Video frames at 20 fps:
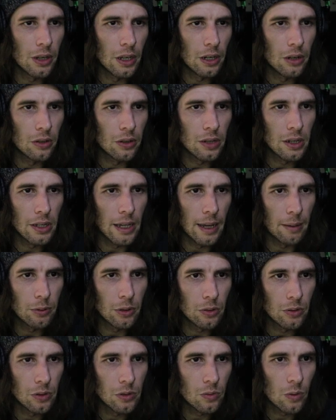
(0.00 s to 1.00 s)
that it'll snap
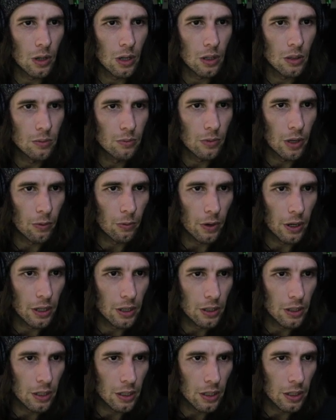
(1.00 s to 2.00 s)
to as well by
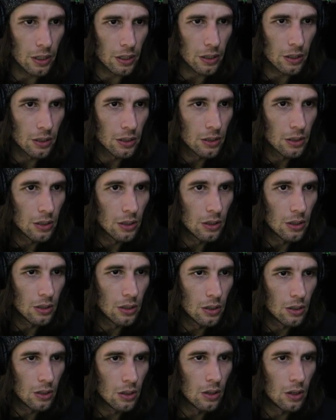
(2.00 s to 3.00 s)
right-clicking
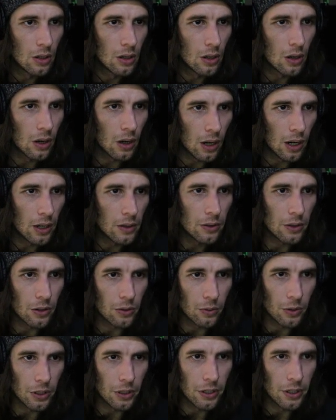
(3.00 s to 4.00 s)
on the
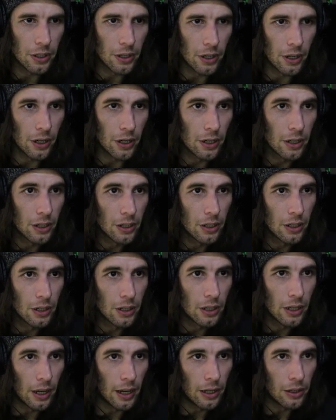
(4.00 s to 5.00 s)
grid here.
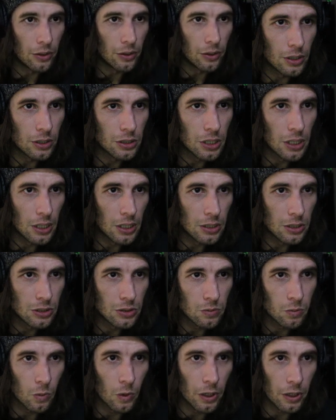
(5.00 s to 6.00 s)
And
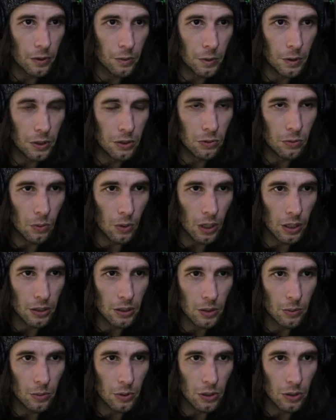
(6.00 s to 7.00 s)
change what grid you want it
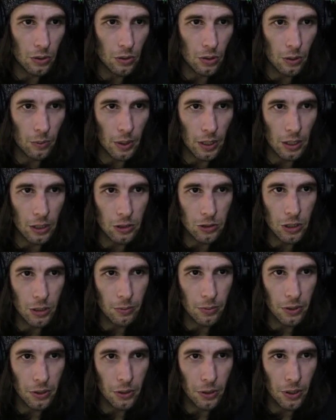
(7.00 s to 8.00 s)
to be. You can make it a
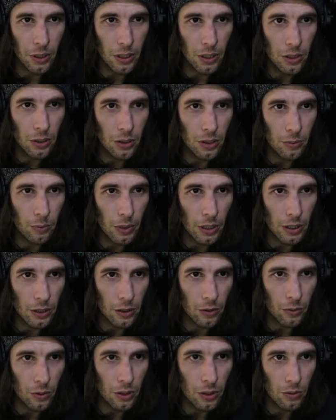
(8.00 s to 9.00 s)
triplet grid. You can make the
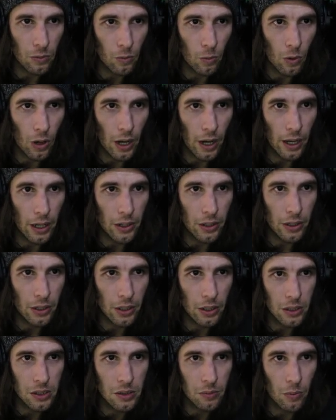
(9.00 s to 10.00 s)
grid
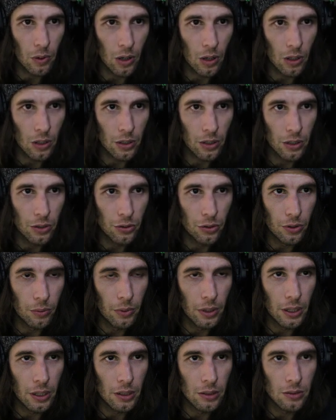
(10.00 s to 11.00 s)
wider, smaller. You can
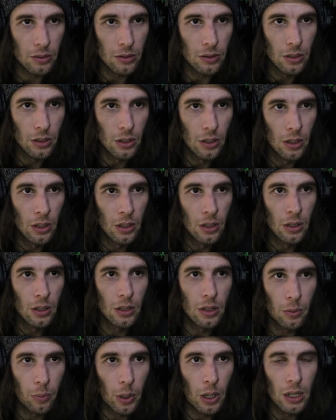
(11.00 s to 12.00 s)
make it
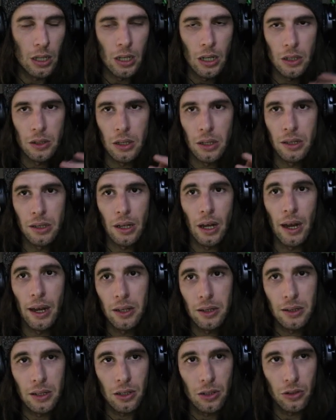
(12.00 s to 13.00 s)
dependent on the
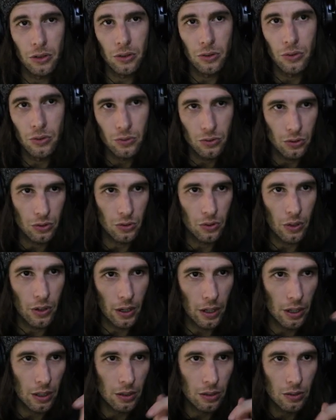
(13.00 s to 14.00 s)
size that you are
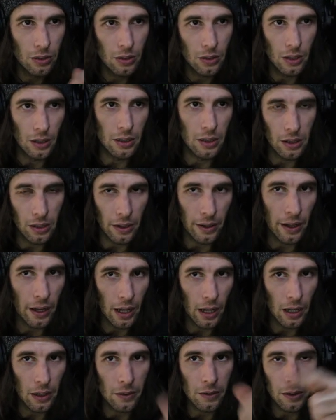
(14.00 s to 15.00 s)
in. That's
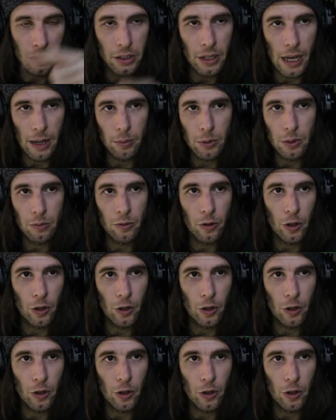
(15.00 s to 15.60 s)
aka the adaptive